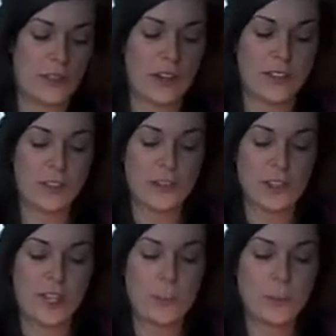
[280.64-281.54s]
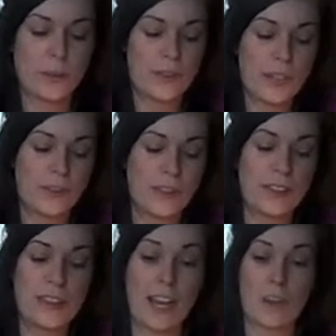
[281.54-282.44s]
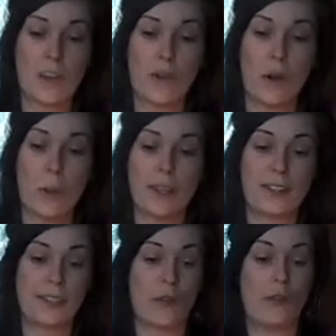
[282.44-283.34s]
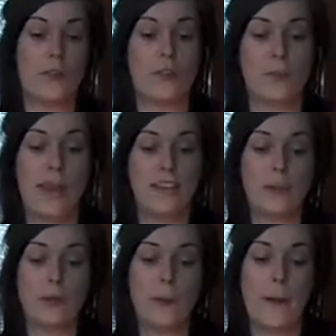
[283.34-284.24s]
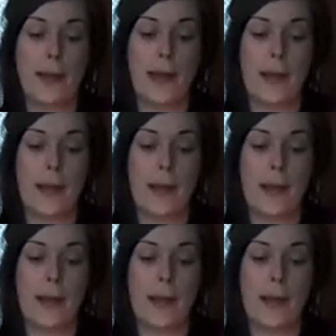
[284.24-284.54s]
turns, for example, see to have a raw bit of tomato,